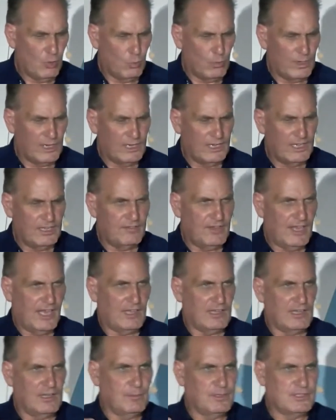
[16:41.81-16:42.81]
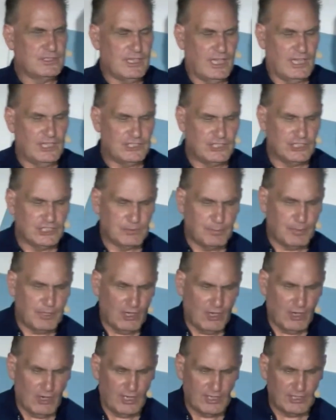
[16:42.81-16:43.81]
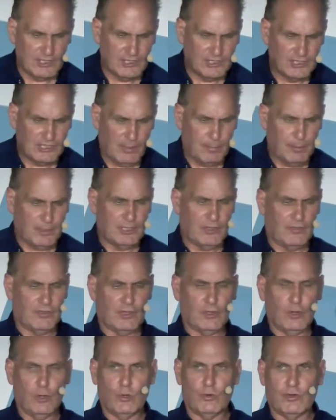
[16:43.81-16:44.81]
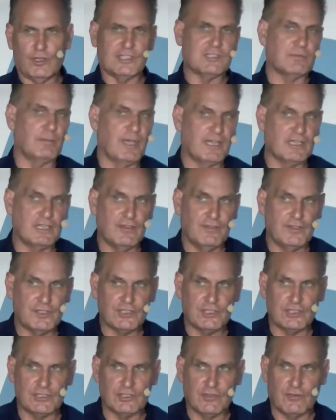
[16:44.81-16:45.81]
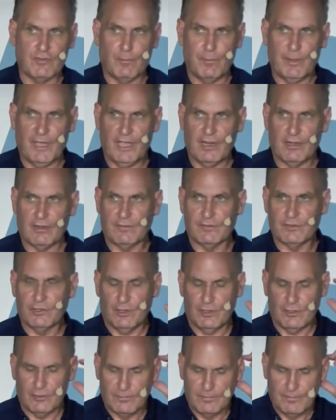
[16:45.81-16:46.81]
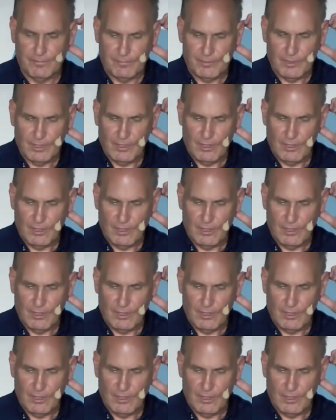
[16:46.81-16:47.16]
we leave our limitations behind and step into the glorious magnificence of the power of God.